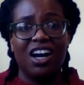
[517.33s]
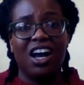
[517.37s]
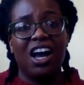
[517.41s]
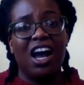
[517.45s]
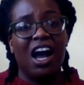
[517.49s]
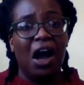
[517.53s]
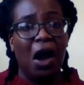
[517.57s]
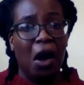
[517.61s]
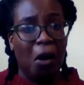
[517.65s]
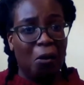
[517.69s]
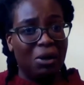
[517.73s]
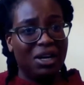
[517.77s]

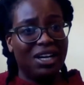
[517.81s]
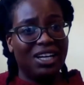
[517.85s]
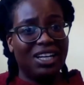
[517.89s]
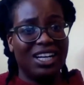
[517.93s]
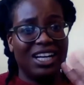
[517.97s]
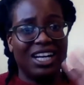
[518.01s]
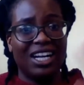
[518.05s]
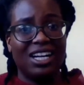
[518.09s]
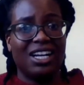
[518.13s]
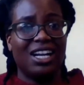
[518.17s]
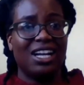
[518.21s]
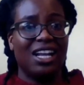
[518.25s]
How am I gonna get
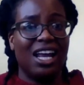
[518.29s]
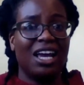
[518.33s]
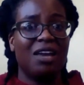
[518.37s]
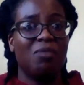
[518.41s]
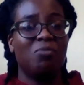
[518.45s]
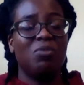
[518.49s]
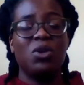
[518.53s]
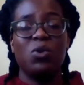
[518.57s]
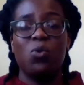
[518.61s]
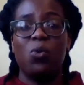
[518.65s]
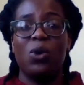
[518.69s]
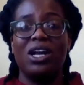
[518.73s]
her to like
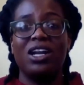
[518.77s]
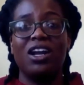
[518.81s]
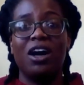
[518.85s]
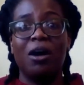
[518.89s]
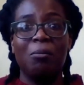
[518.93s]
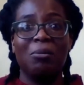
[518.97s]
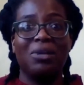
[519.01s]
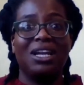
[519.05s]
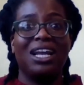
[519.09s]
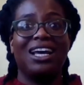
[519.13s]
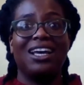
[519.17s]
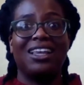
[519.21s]
me when I'm
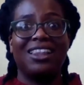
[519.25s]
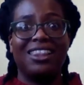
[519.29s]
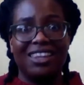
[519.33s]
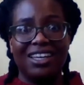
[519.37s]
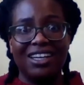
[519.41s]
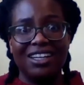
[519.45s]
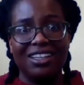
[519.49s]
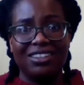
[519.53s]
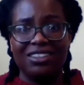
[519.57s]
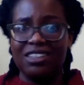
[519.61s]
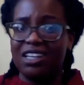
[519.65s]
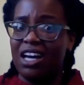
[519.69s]
like
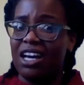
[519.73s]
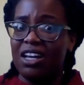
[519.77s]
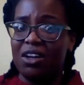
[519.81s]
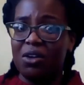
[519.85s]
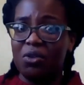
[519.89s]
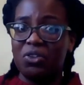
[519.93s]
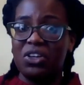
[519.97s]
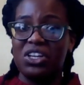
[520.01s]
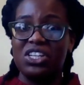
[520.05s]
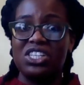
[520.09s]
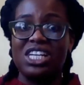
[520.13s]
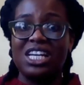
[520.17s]
this? I don't
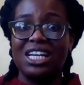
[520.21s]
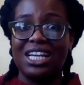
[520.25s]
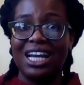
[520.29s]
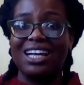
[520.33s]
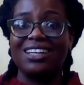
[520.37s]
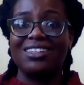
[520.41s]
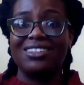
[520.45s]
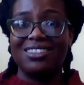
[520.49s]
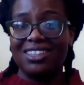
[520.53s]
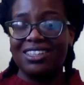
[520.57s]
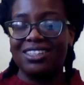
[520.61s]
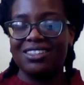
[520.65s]
think she likes
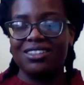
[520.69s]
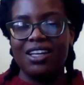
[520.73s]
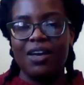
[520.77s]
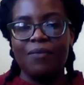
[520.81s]
this.